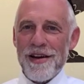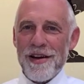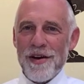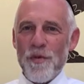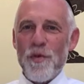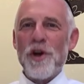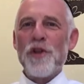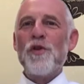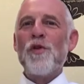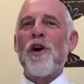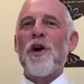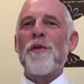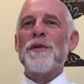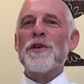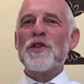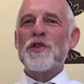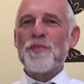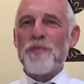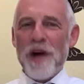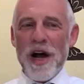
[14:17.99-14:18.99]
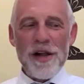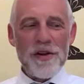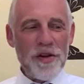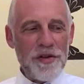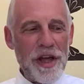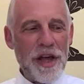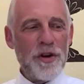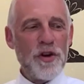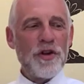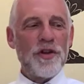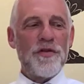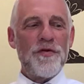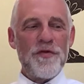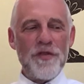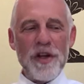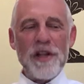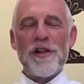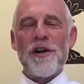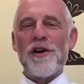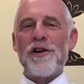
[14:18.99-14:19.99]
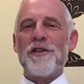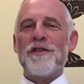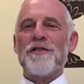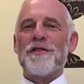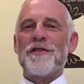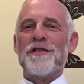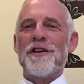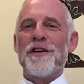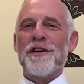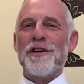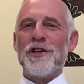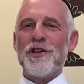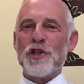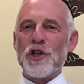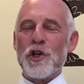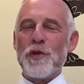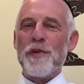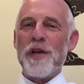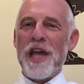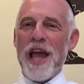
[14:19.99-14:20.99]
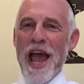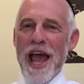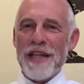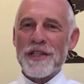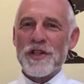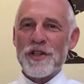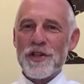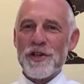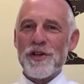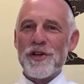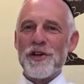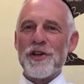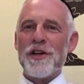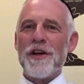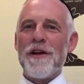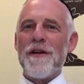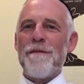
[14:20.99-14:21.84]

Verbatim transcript: when you are mispalo, that your tefillahs should be answered,